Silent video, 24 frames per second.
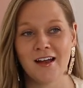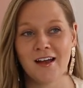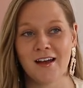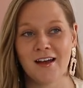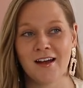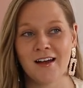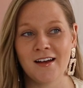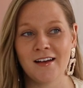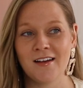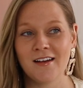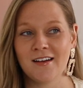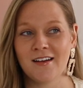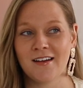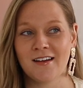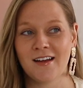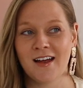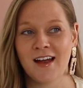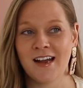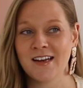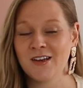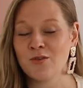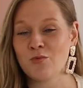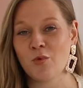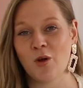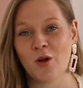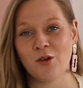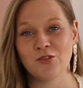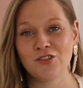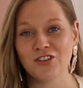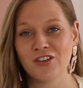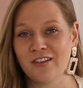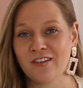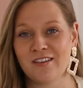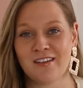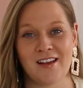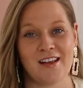And it won't
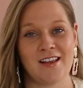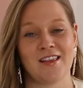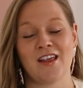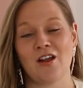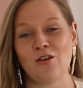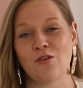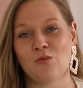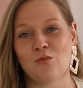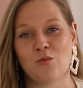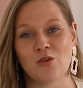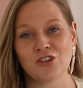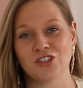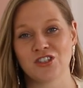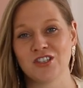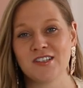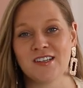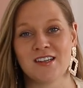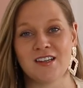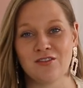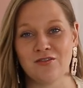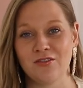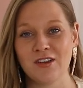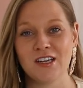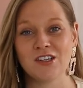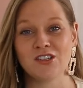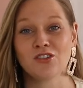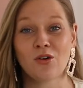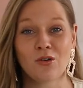just sit there and watch TV.